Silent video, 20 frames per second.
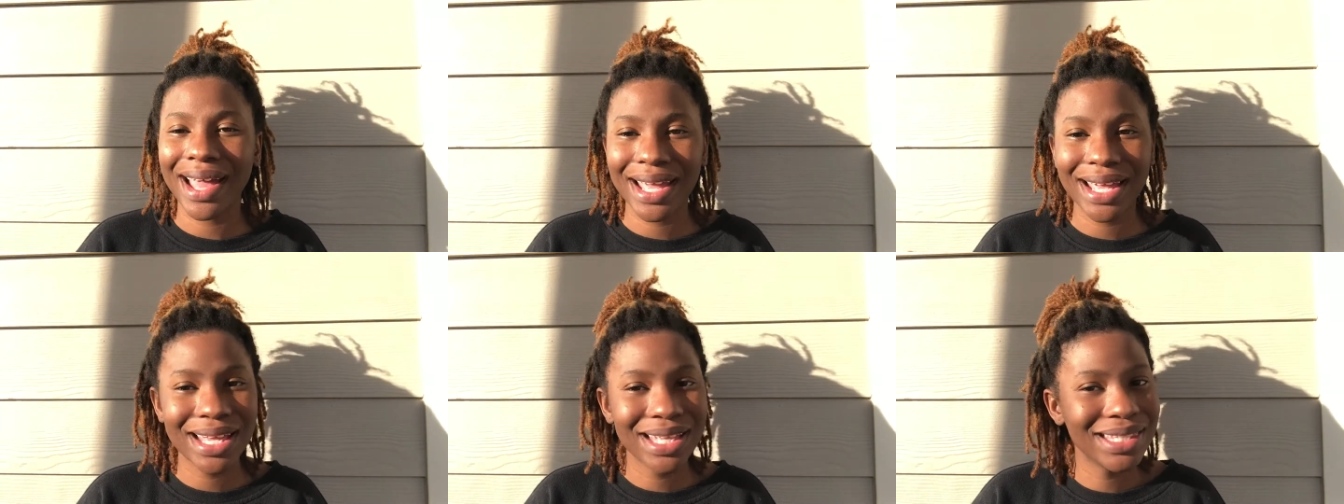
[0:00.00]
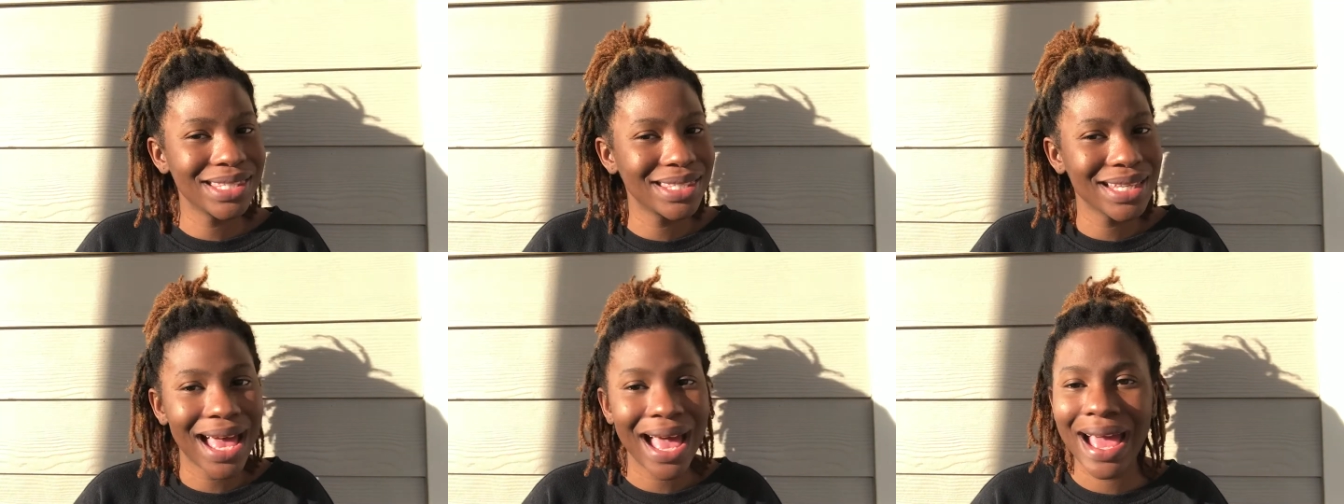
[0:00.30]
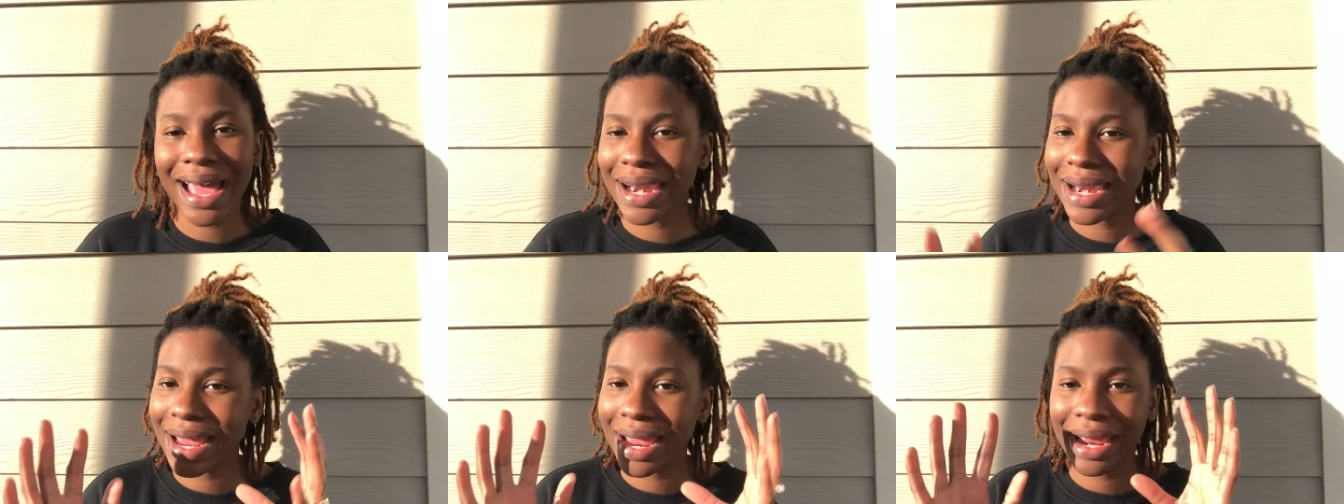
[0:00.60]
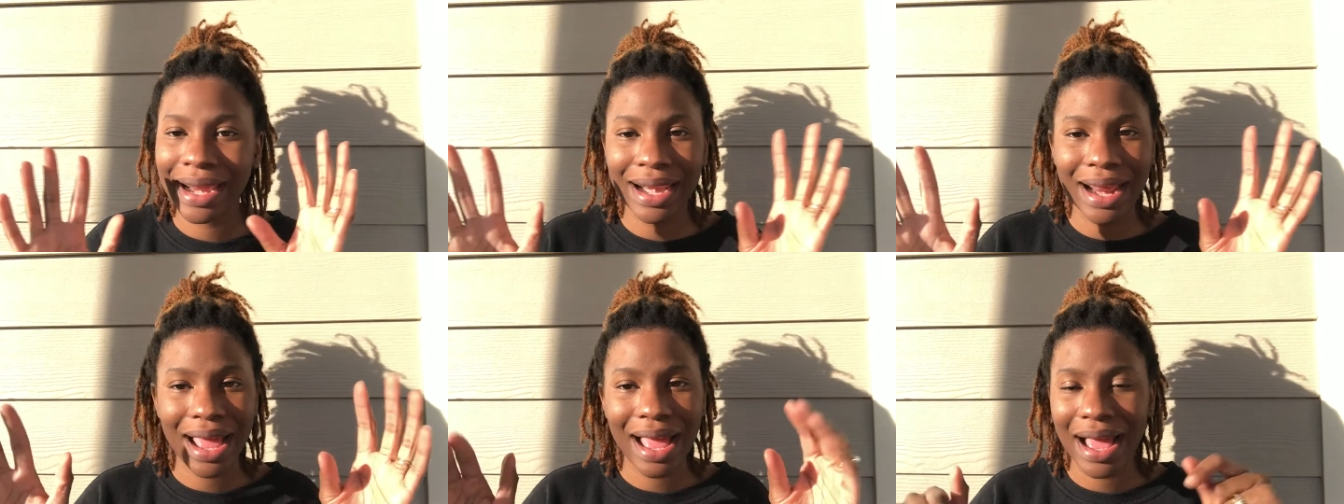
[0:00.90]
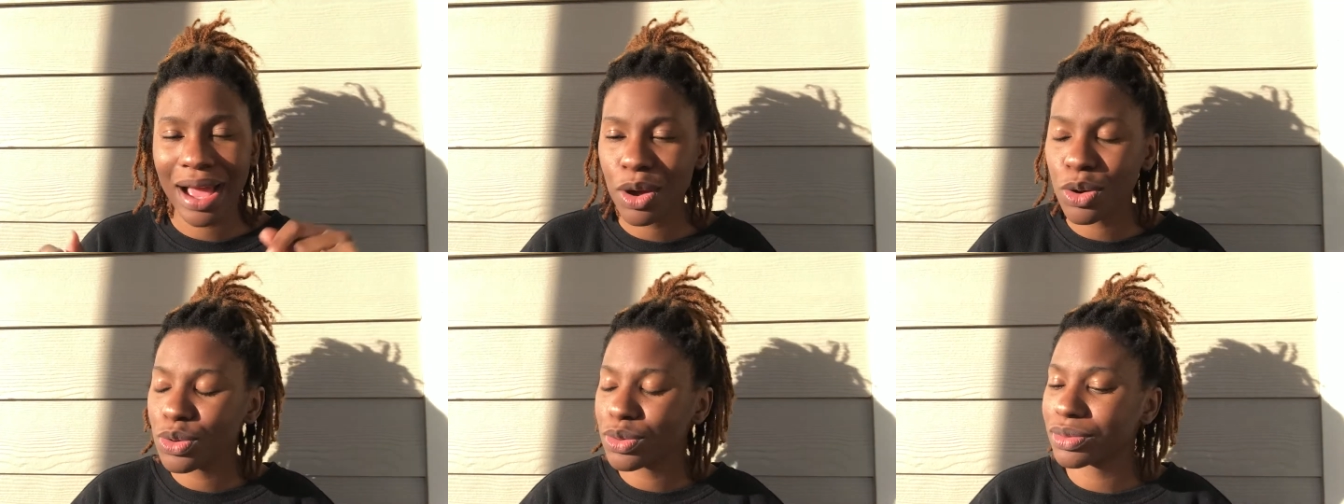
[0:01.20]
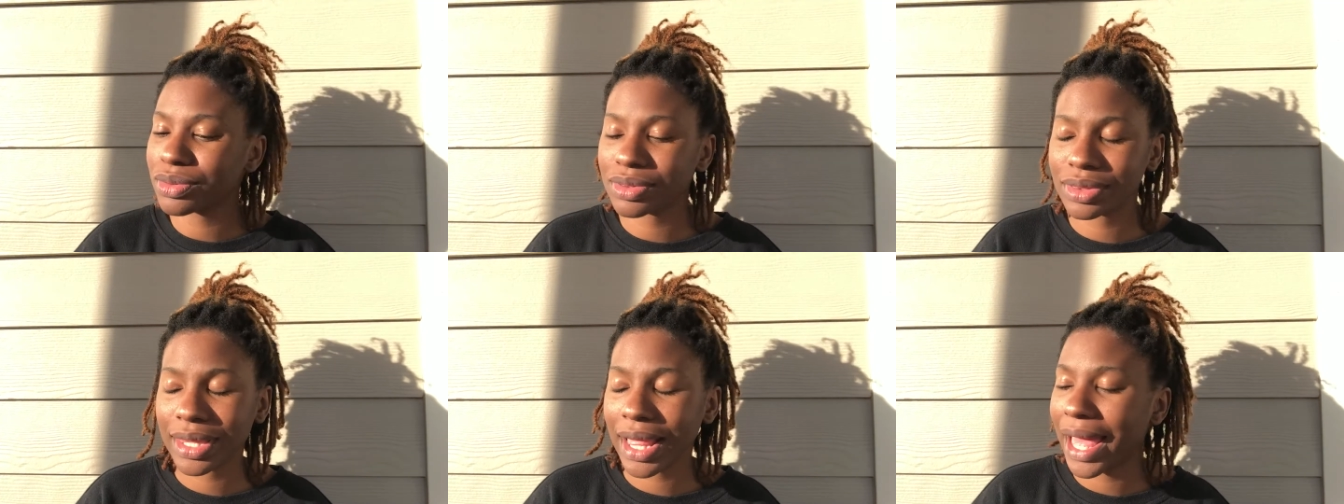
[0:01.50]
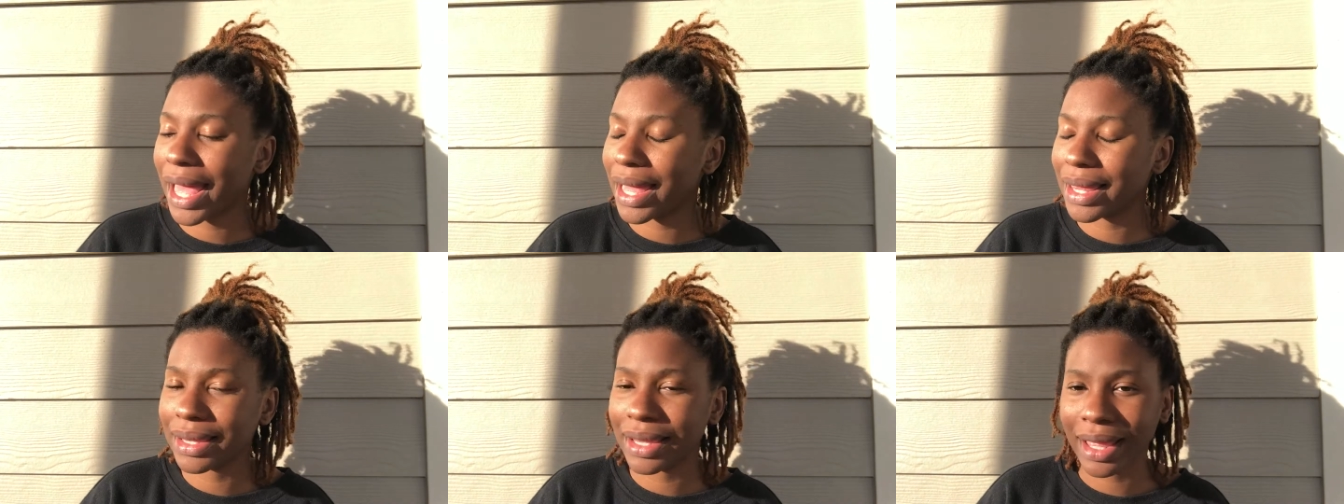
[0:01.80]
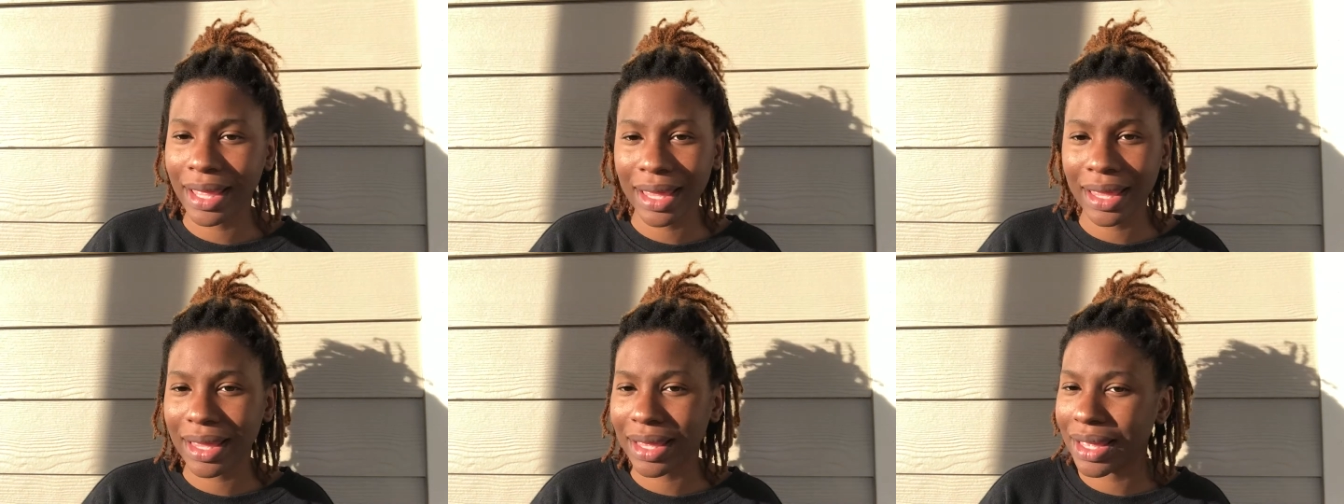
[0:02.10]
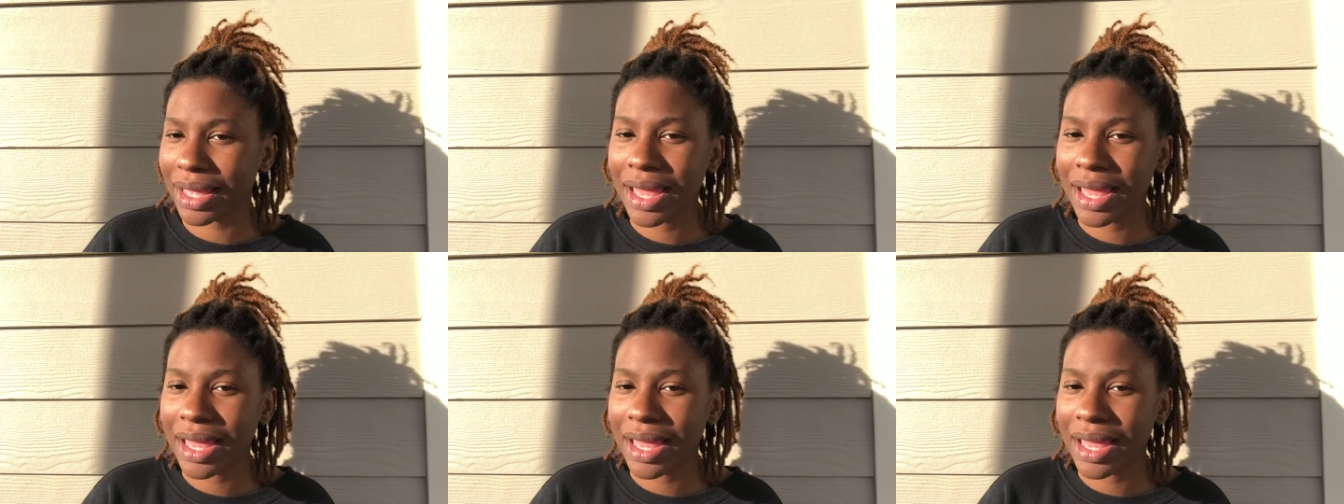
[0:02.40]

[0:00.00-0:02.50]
inside and out that like